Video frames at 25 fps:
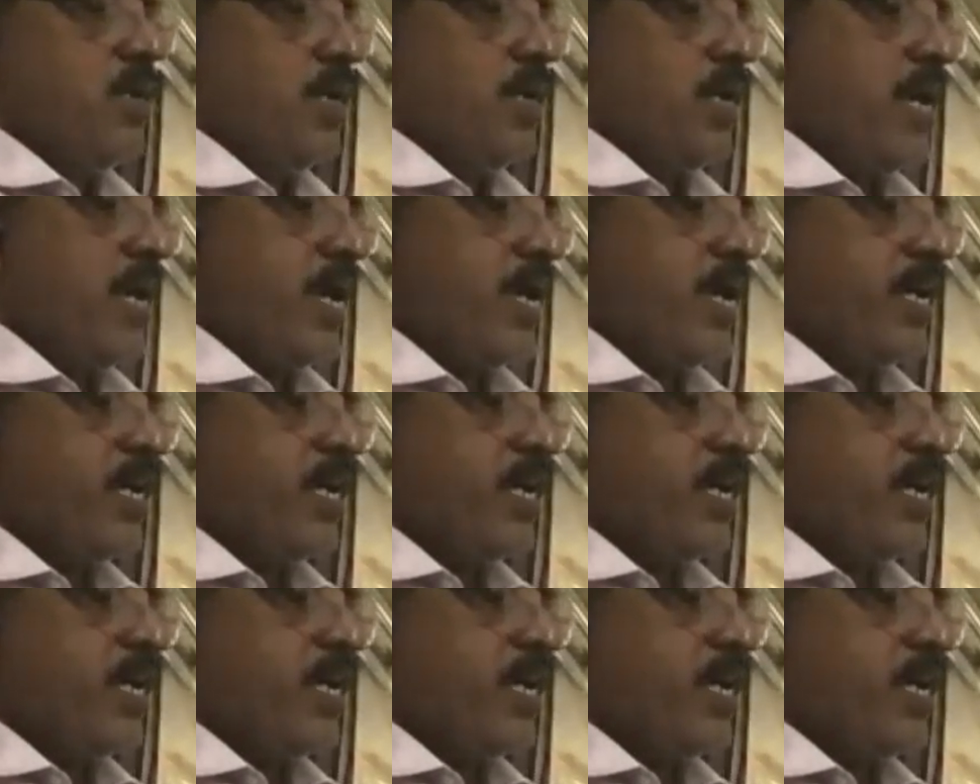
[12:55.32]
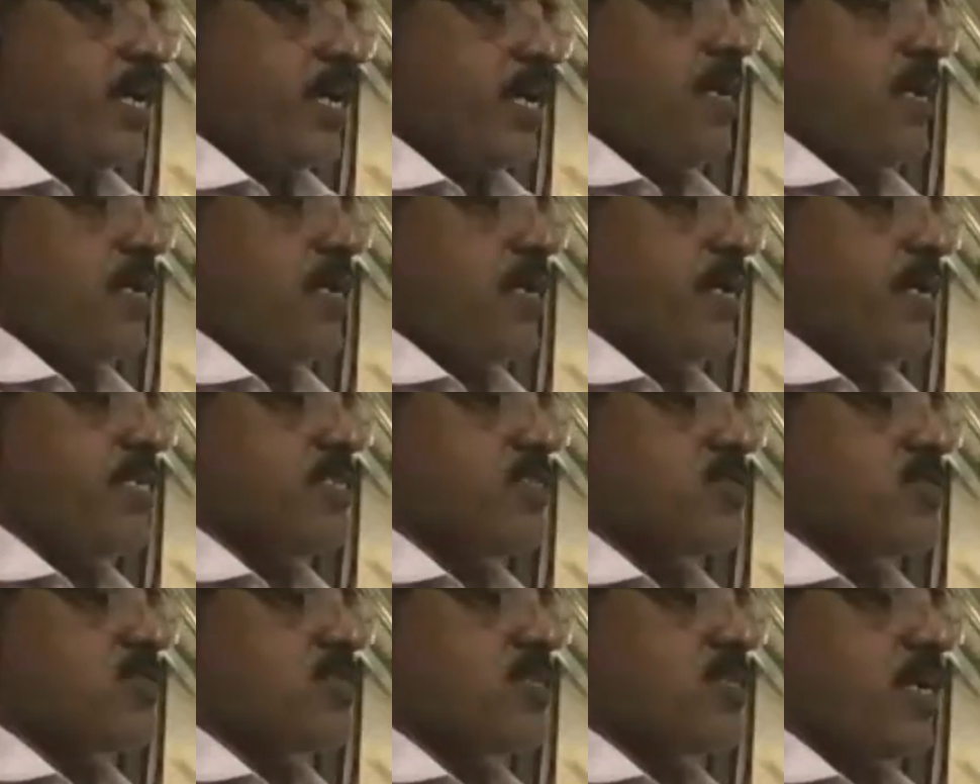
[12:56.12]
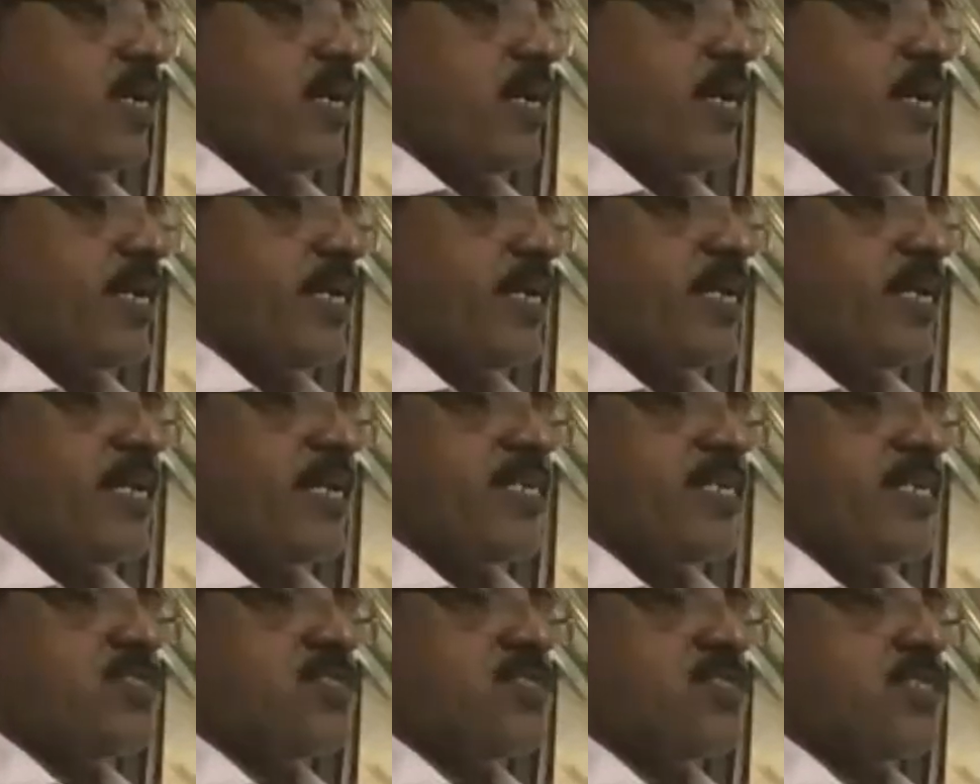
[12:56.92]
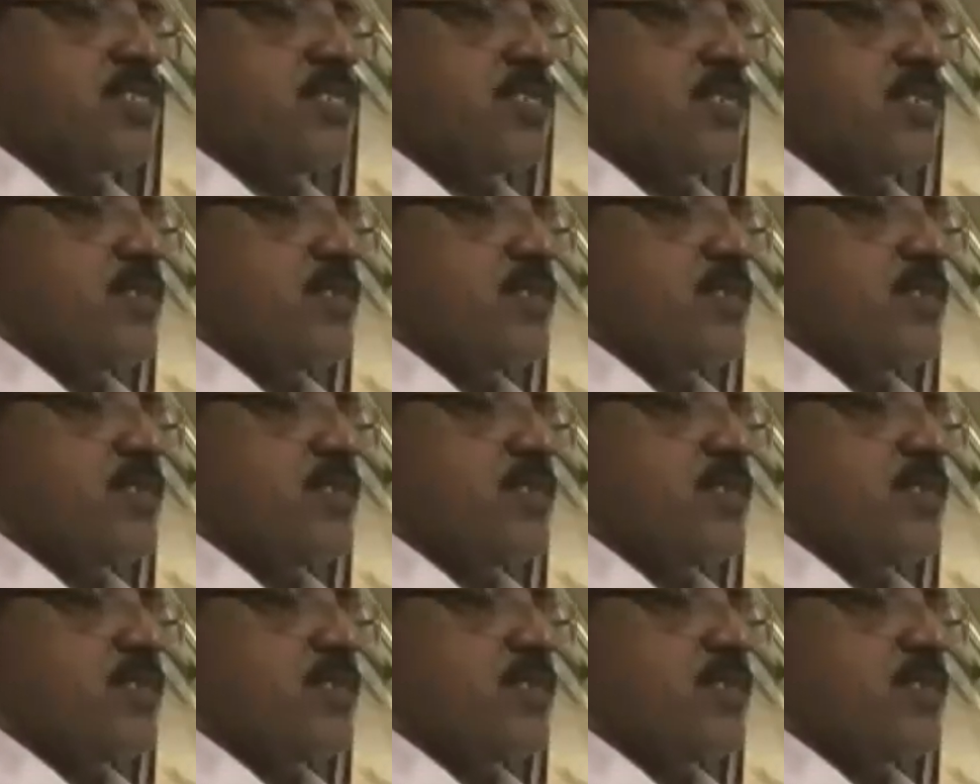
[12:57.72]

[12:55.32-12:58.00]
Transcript: A and B raised to a height h.